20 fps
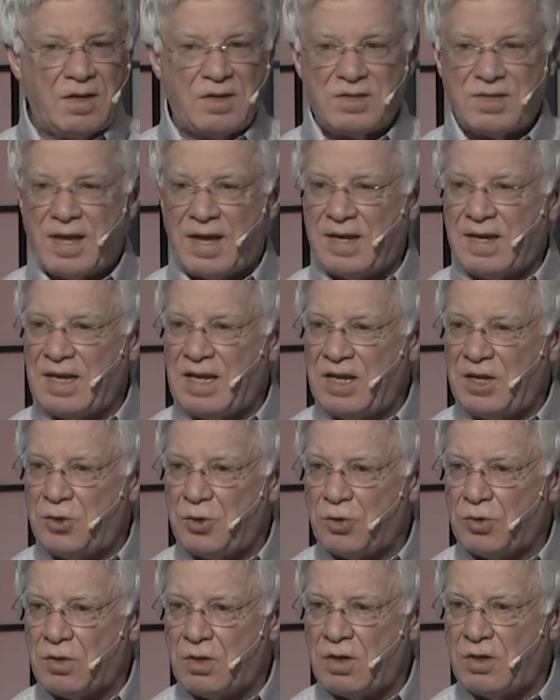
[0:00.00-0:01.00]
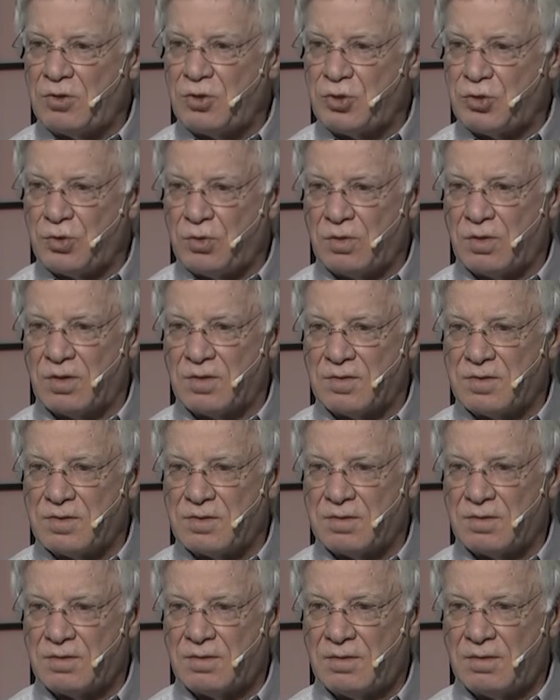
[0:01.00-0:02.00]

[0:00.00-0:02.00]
is that inner assurance.